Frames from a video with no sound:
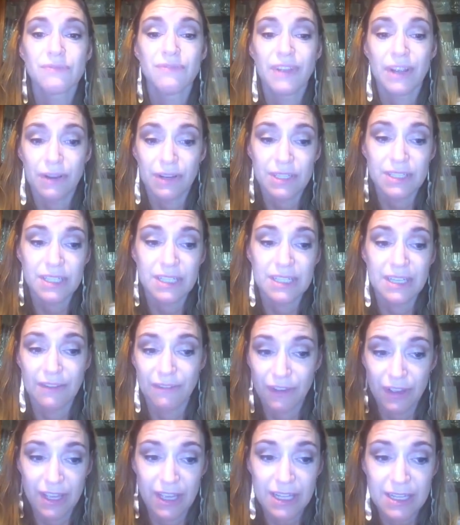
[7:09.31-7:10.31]
very
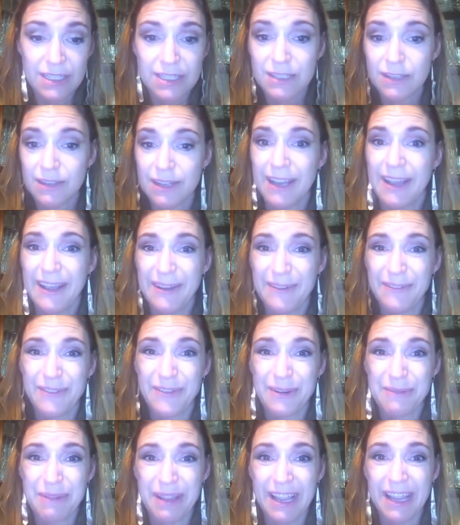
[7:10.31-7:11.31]
significant
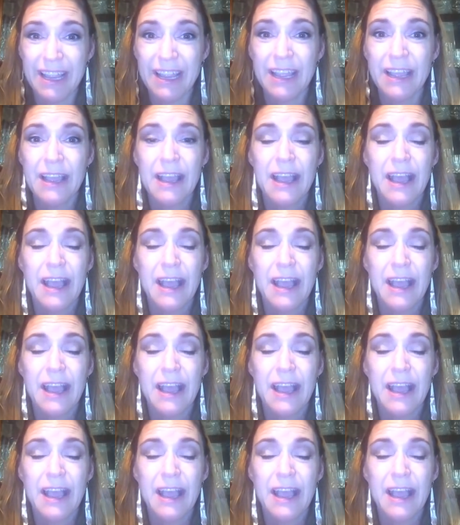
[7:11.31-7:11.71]
for me.